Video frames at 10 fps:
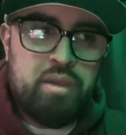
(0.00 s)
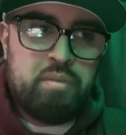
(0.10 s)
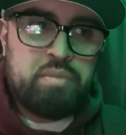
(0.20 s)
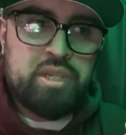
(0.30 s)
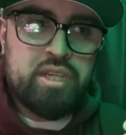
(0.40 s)

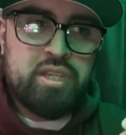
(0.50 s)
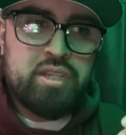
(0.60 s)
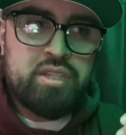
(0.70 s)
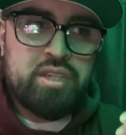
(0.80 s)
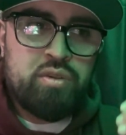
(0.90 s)

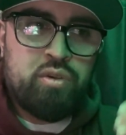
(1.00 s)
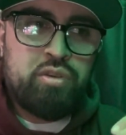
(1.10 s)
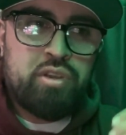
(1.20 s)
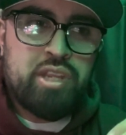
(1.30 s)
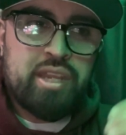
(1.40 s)
Because in
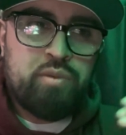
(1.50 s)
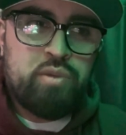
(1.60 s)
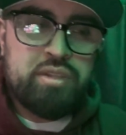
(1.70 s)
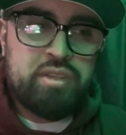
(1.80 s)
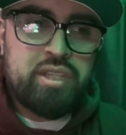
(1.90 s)
order to get
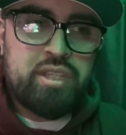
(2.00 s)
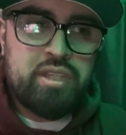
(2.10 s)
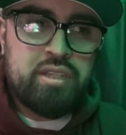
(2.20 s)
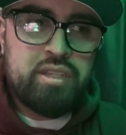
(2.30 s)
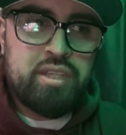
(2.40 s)

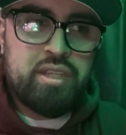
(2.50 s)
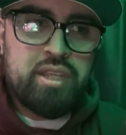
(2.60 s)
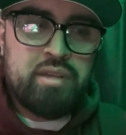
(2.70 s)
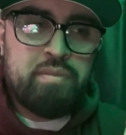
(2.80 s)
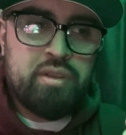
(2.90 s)
wealthy
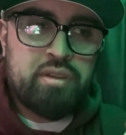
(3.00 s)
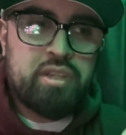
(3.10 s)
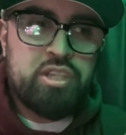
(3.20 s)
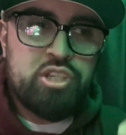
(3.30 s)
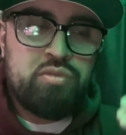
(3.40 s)
in America
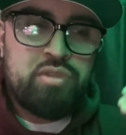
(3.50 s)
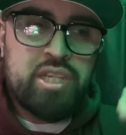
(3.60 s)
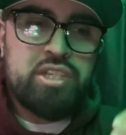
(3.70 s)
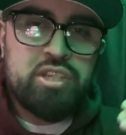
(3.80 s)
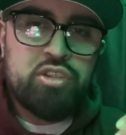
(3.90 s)
is you
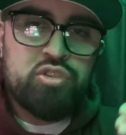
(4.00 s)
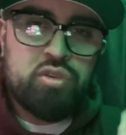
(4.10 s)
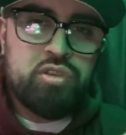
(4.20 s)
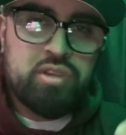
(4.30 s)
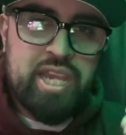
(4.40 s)
need to
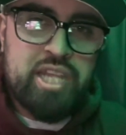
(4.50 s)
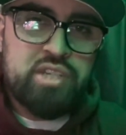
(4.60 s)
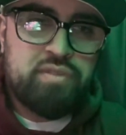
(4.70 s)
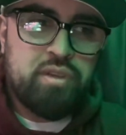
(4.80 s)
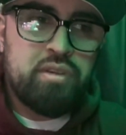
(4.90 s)
control your cash
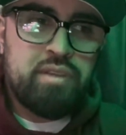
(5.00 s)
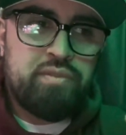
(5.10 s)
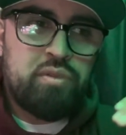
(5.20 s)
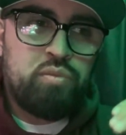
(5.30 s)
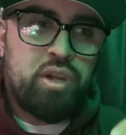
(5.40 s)
flow. If
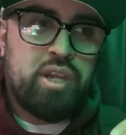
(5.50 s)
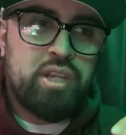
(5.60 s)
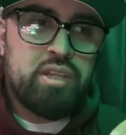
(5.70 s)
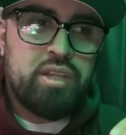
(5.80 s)
you want